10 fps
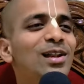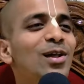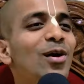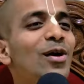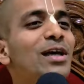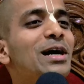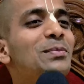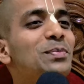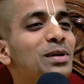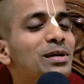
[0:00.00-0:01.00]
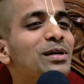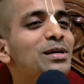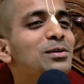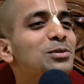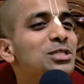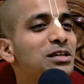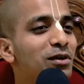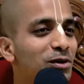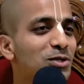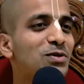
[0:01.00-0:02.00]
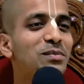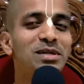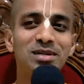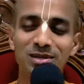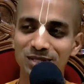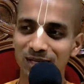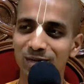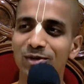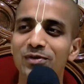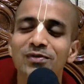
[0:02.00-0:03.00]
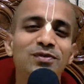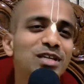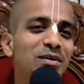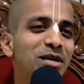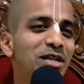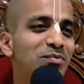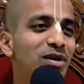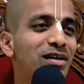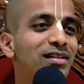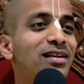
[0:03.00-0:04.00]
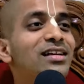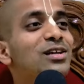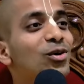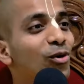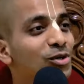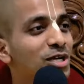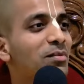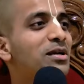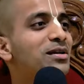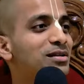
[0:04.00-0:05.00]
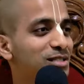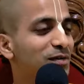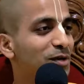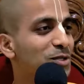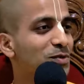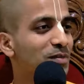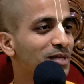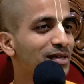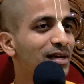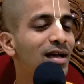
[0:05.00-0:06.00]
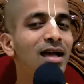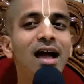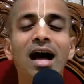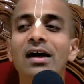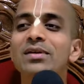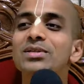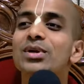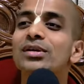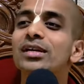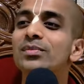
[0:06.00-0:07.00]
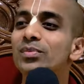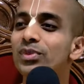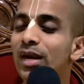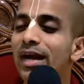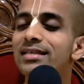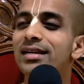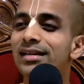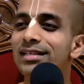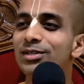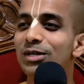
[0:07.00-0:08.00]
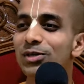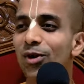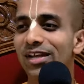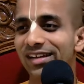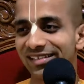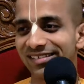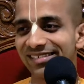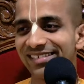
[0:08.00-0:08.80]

Lord appeared to Jiva Goswami, Shiksha Guru of Shyamanand Pandit, and he told Jiva Goswami, I've instructed him thrice and he is not going.